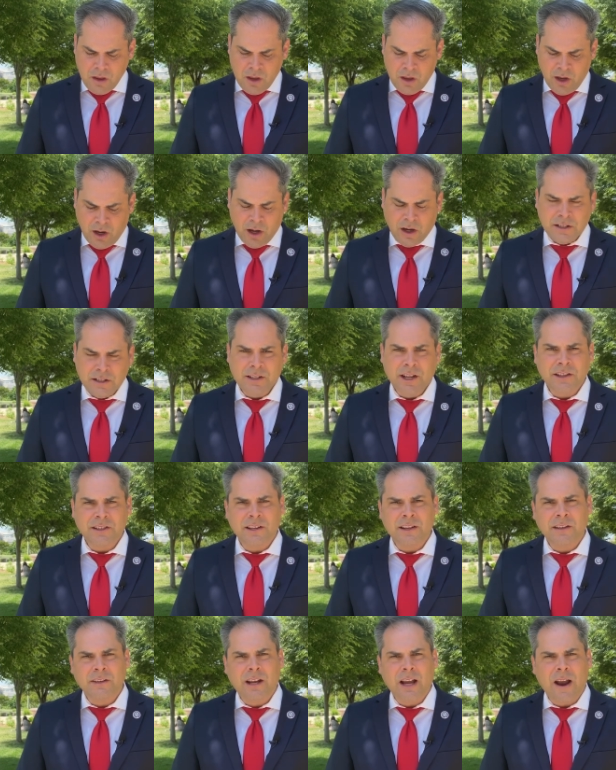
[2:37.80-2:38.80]
uh, debt
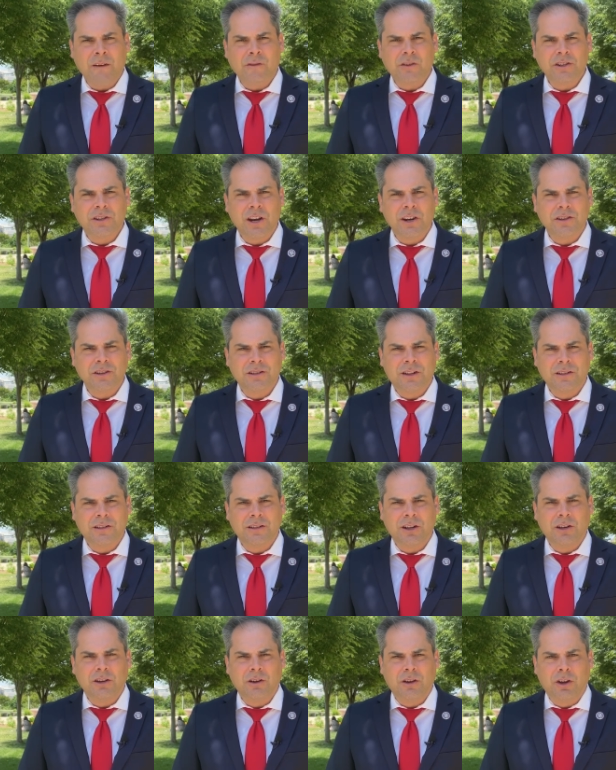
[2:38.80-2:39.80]
ceiling conversations
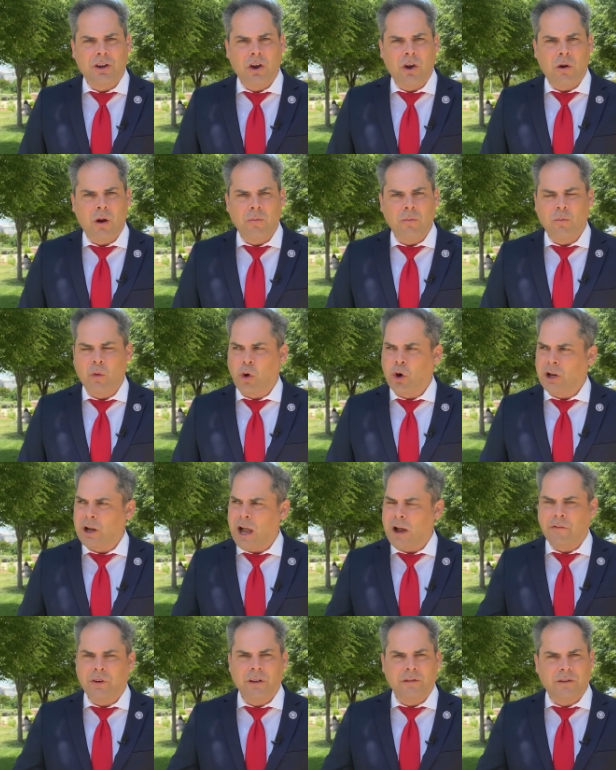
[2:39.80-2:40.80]
continue to go. I'm more
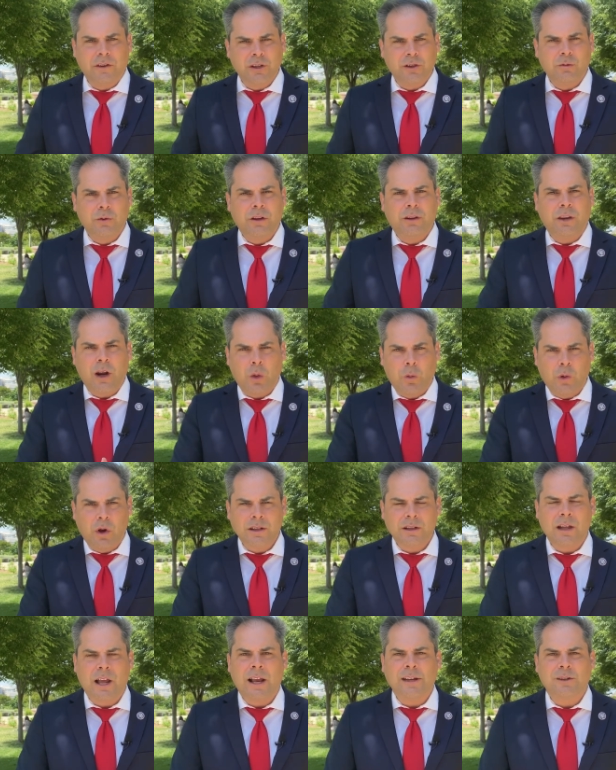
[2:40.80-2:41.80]
confident this week than I
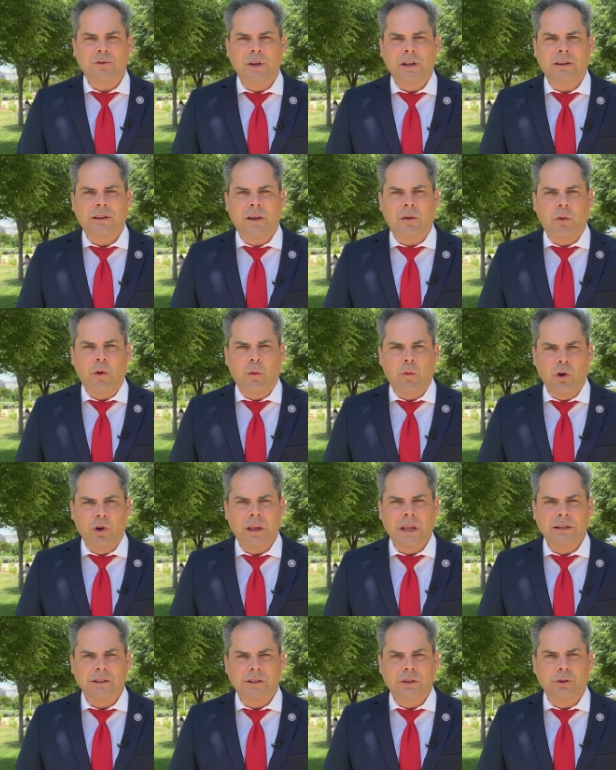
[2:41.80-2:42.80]
was last week that we will
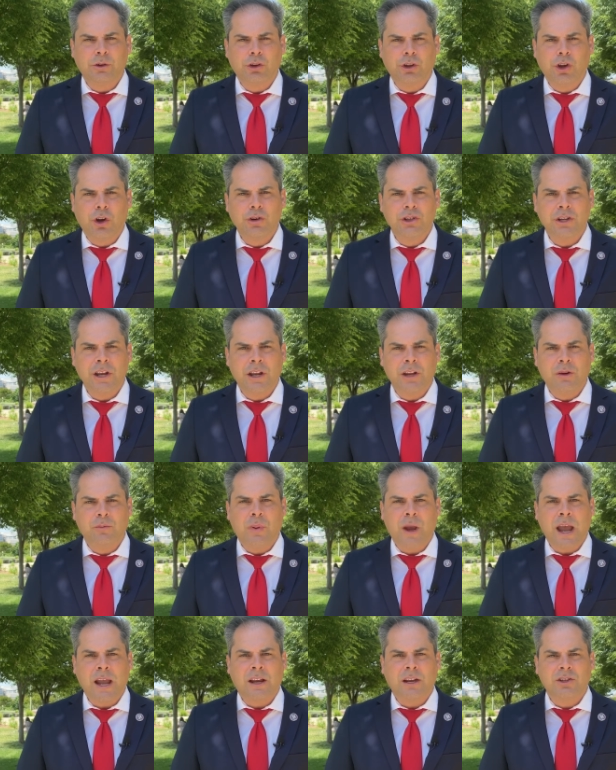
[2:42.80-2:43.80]
get to a negotiated
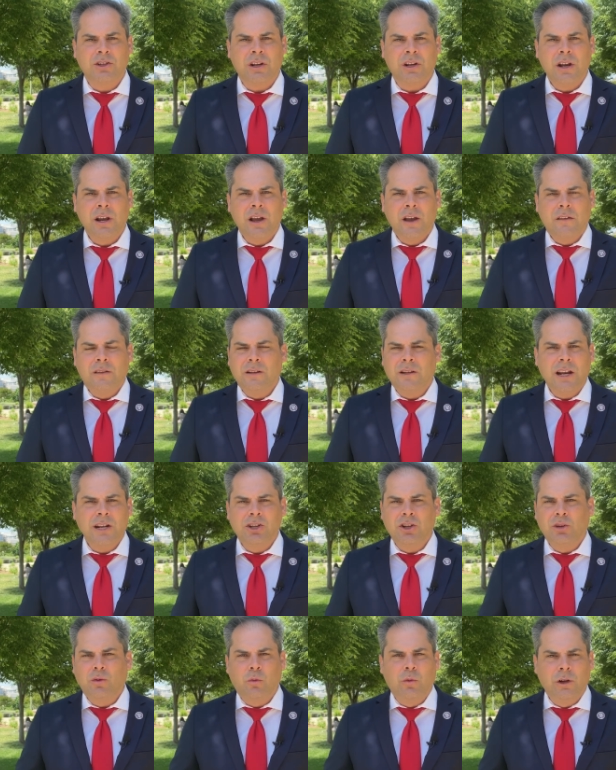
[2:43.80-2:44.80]
package. The
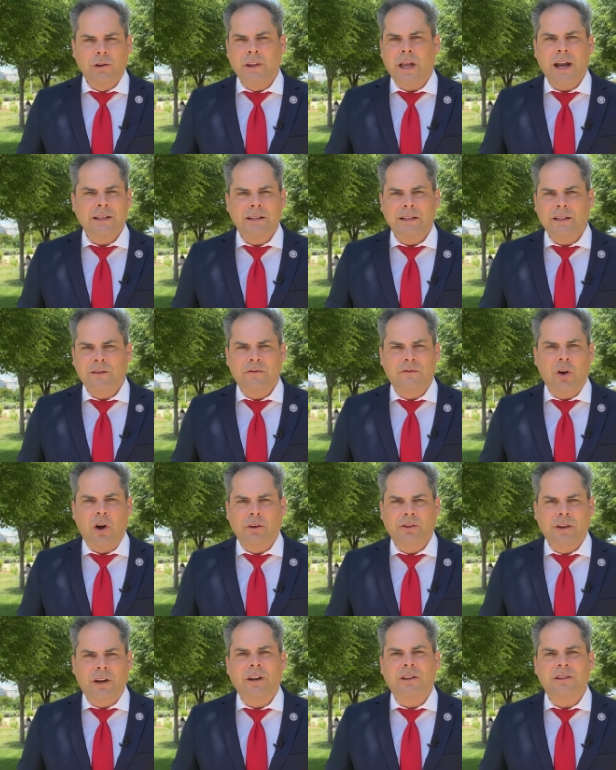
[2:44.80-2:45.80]
nation will not
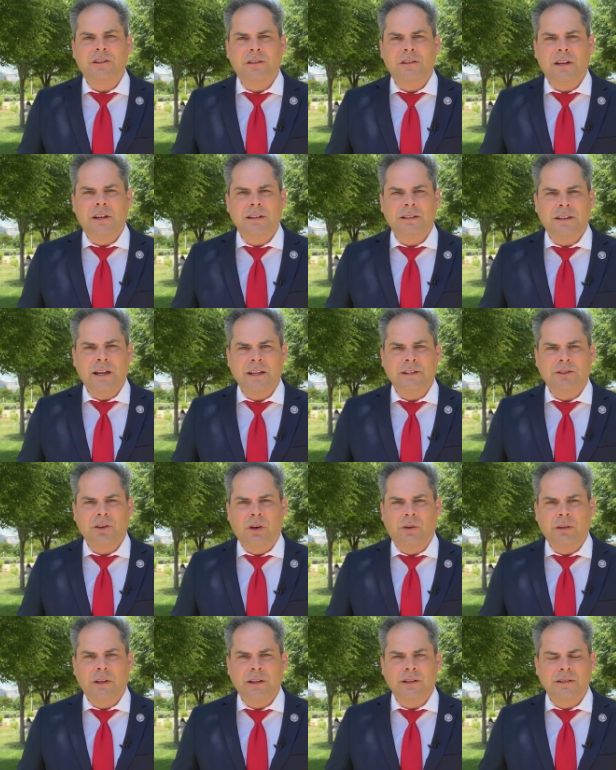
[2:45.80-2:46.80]
default on its uh, debt.
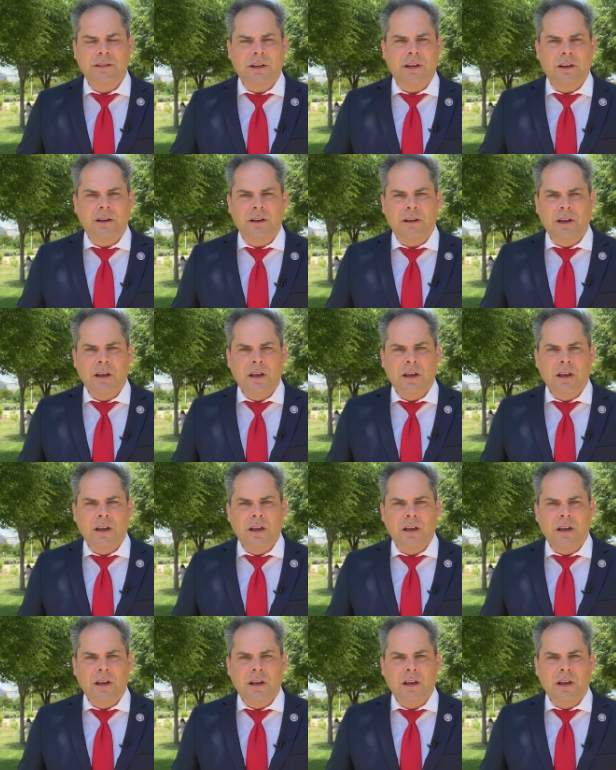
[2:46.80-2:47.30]
Don't let uh,